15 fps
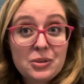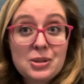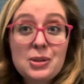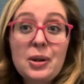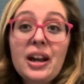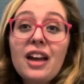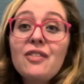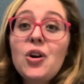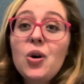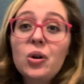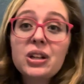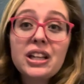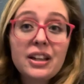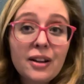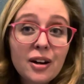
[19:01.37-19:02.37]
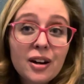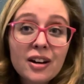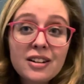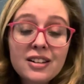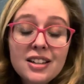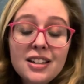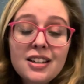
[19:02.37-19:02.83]
So I have a whole
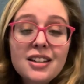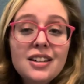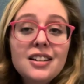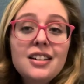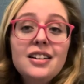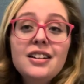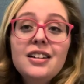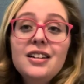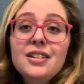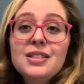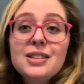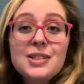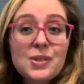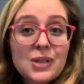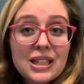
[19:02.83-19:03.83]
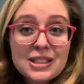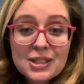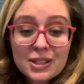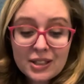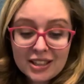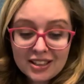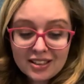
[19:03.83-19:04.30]
year, so that's
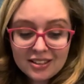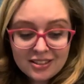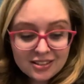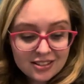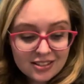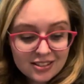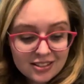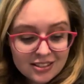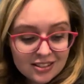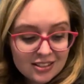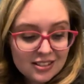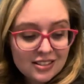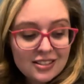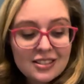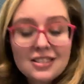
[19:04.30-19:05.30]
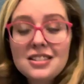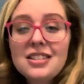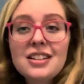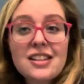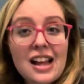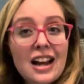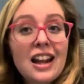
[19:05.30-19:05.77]
good.
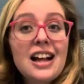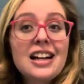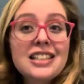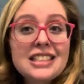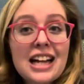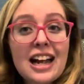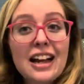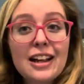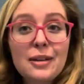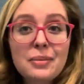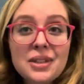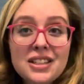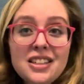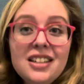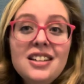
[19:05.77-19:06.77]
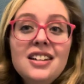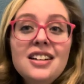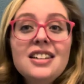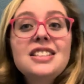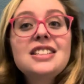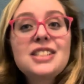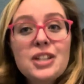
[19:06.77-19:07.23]
Got a lot of time
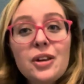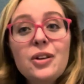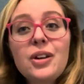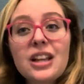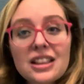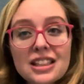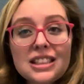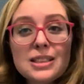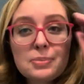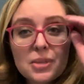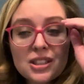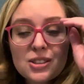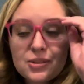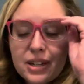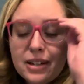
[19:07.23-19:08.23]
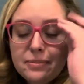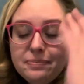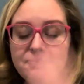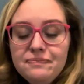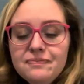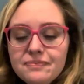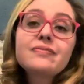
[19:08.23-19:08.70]
to get these books read.
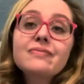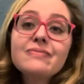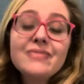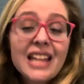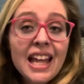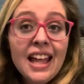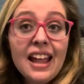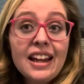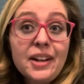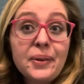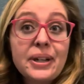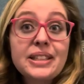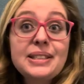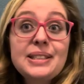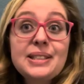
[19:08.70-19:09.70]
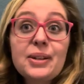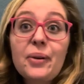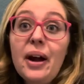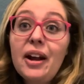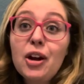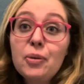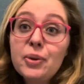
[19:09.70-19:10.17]
Anyway, so
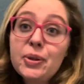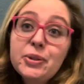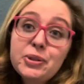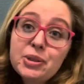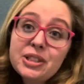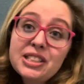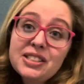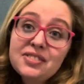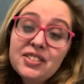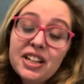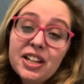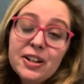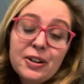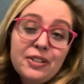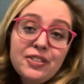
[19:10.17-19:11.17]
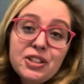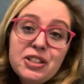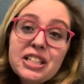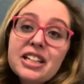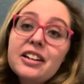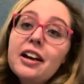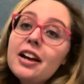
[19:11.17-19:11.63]
I hope you enjoyed this video. If you
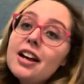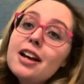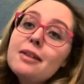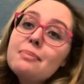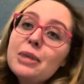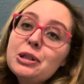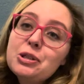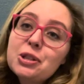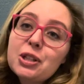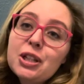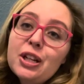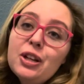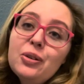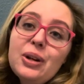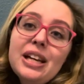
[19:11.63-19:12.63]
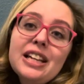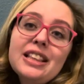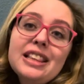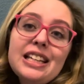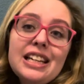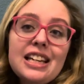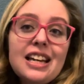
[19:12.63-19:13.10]
did, make sure you hit
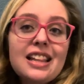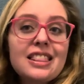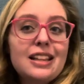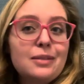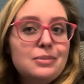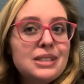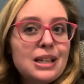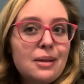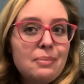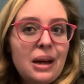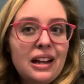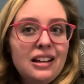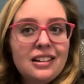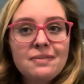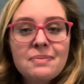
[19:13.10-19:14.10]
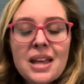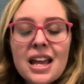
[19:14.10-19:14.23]
the thumbs up button.